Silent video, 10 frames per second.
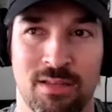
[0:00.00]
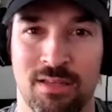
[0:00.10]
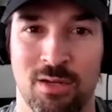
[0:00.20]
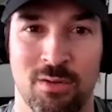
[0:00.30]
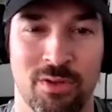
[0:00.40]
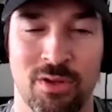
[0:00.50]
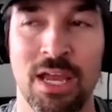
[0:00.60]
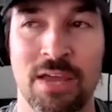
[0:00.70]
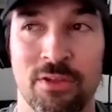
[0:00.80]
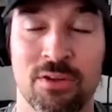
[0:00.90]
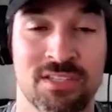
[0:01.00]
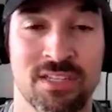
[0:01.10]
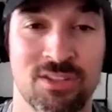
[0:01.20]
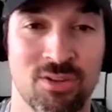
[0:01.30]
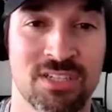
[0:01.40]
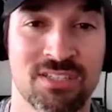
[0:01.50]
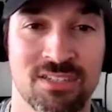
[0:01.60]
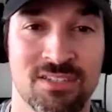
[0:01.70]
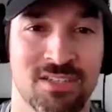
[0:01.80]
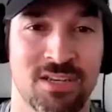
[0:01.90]
you know, there
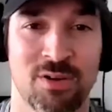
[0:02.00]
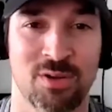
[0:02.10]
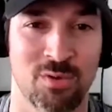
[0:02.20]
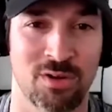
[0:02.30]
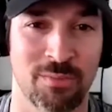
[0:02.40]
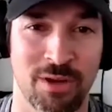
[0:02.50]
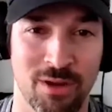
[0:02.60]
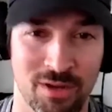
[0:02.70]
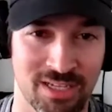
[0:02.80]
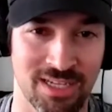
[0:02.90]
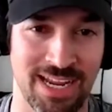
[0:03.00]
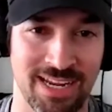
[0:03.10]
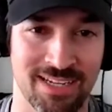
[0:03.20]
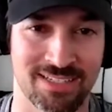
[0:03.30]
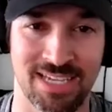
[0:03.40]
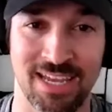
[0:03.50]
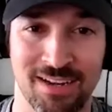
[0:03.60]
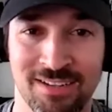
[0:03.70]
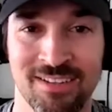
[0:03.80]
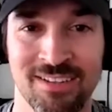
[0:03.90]
exists a scenario where America could annex
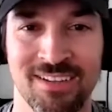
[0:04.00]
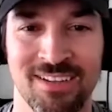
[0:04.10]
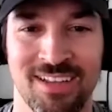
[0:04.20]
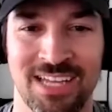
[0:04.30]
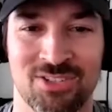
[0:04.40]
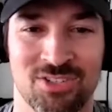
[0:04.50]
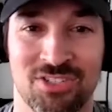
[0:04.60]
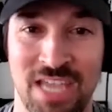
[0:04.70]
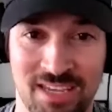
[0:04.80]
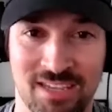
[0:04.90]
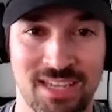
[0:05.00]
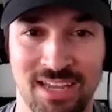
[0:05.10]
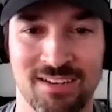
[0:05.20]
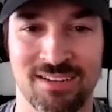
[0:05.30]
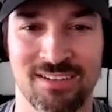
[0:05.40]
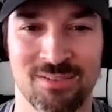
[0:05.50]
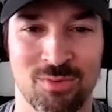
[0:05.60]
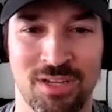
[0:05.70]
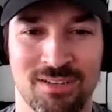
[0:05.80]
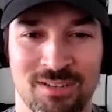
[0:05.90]
Canada and just take Canada,
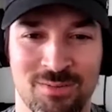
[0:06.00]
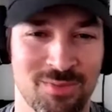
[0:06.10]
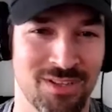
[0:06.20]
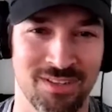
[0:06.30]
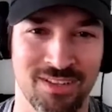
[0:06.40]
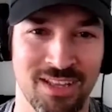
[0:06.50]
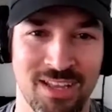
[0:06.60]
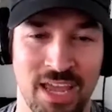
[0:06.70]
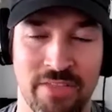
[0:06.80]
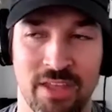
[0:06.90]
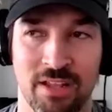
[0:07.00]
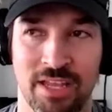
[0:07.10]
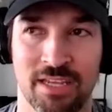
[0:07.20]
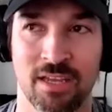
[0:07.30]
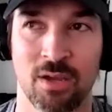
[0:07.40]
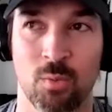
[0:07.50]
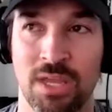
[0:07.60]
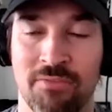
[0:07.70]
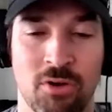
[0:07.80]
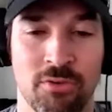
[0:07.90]
right? I mean, and then like
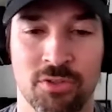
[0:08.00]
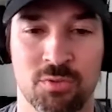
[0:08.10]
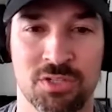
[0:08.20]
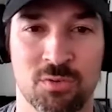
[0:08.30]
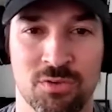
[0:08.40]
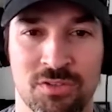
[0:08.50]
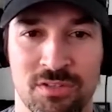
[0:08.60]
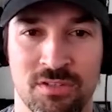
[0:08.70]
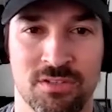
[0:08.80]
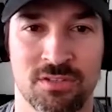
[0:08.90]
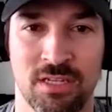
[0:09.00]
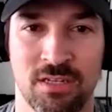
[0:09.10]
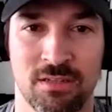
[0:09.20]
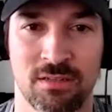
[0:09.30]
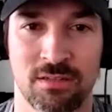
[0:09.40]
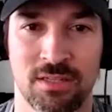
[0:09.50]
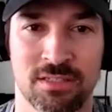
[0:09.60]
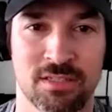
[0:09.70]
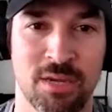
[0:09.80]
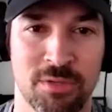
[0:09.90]
we have all those resources and
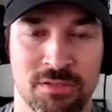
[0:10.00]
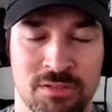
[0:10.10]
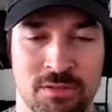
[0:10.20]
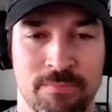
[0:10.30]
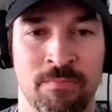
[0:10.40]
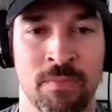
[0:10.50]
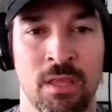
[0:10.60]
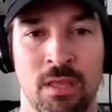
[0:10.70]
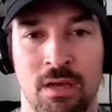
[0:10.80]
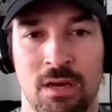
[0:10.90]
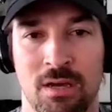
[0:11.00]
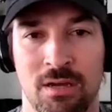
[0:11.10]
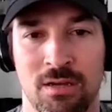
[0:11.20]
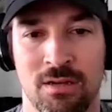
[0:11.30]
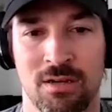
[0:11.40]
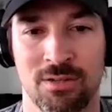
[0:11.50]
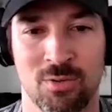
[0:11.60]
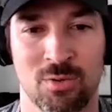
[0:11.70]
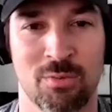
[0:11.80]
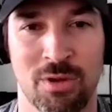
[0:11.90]
less communism on
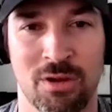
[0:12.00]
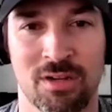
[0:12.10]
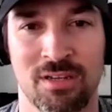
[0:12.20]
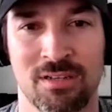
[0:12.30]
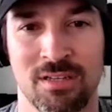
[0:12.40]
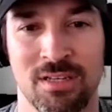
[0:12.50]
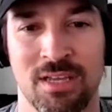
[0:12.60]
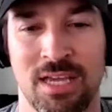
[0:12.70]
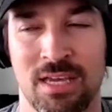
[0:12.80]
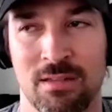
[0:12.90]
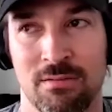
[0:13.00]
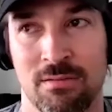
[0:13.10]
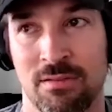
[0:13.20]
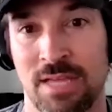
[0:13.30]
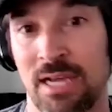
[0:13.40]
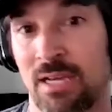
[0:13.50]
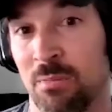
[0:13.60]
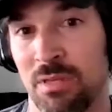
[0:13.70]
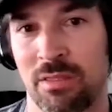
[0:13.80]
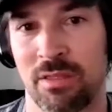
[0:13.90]
North America, and that could
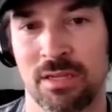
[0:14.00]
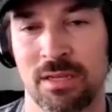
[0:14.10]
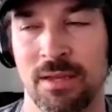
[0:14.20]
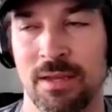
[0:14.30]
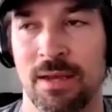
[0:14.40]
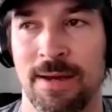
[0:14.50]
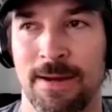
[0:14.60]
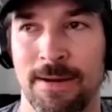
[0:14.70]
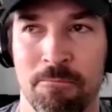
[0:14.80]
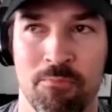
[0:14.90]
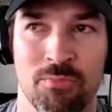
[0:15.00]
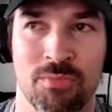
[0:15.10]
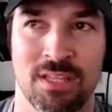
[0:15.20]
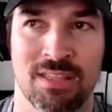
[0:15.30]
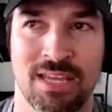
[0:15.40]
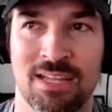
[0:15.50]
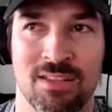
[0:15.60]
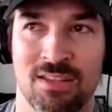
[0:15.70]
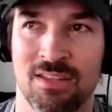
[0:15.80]
be a thing. That